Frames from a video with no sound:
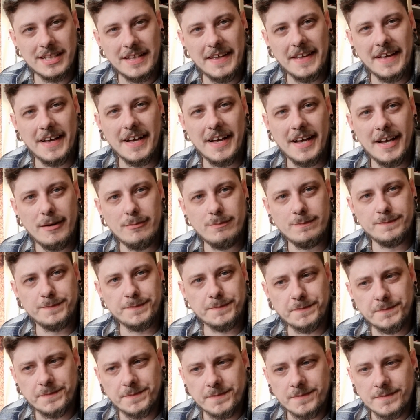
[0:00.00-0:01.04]

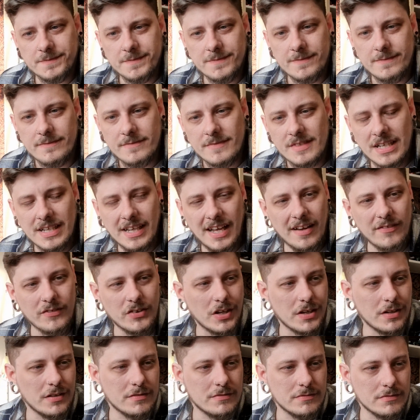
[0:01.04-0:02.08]
I've
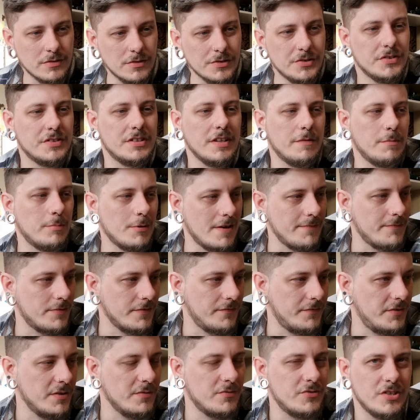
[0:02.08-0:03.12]
got loads of stuff planned for the
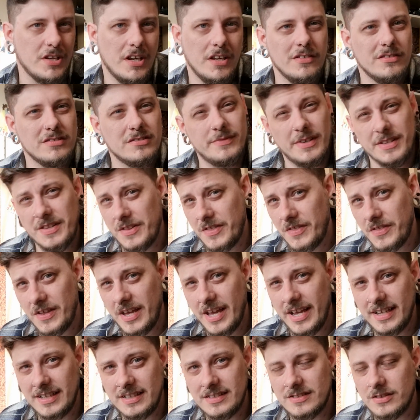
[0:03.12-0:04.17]
future, loads of other
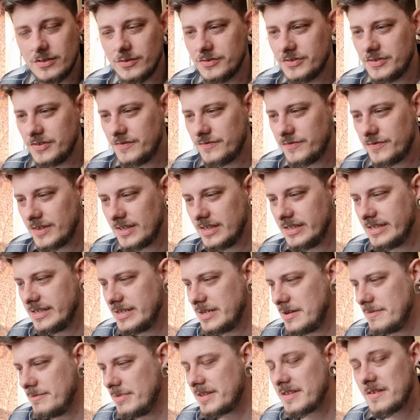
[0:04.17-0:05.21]
things, loads of
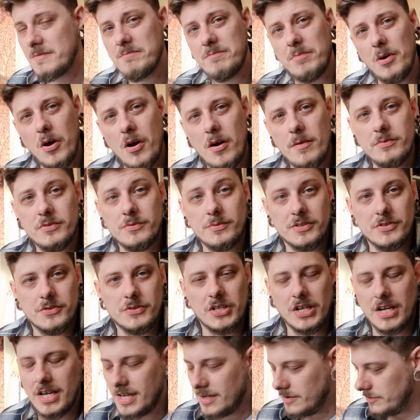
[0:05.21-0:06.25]
bits and bobs, which
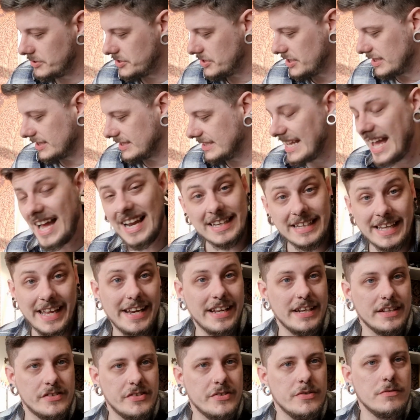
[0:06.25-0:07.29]
I'll get
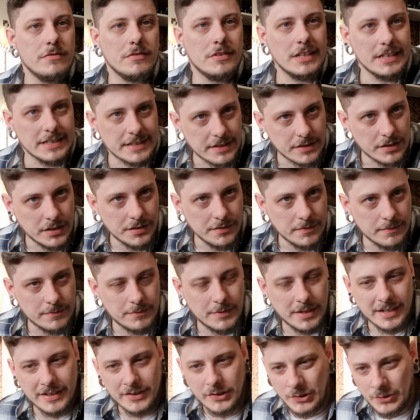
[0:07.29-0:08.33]
into later on when
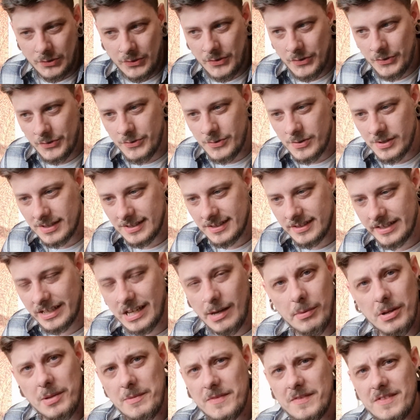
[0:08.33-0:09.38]
I go through a
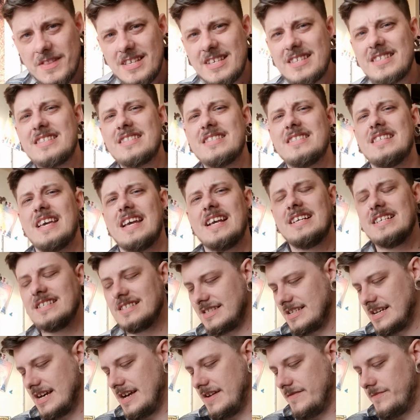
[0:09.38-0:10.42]
couple of the things
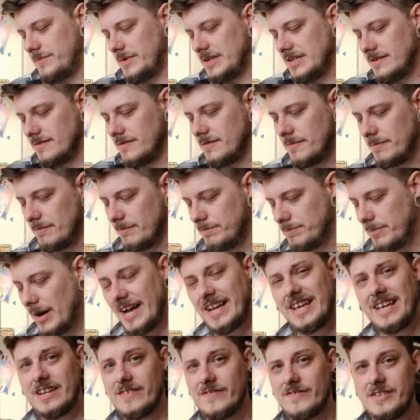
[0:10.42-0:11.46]
I've been
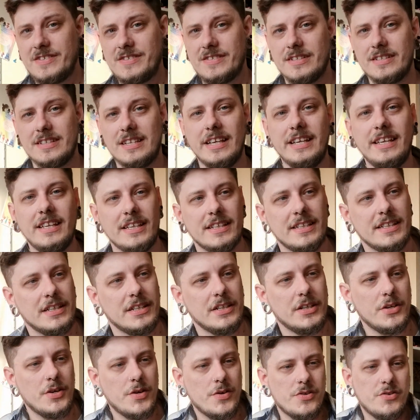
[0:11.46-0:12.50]
buying recently,
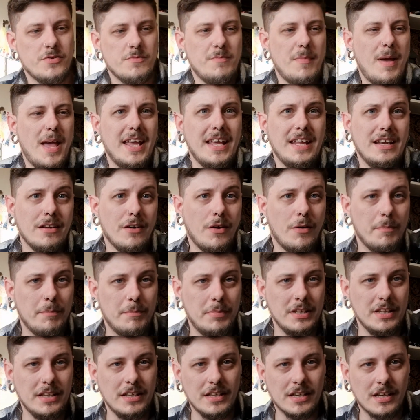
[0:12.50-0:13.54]
which you may not
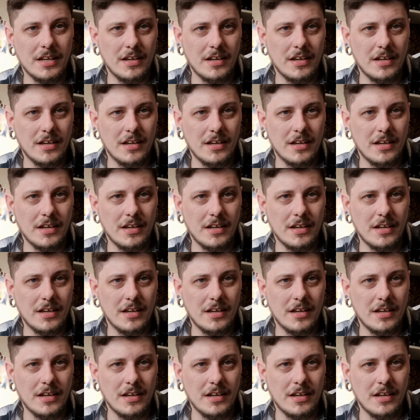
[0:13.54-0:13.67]
be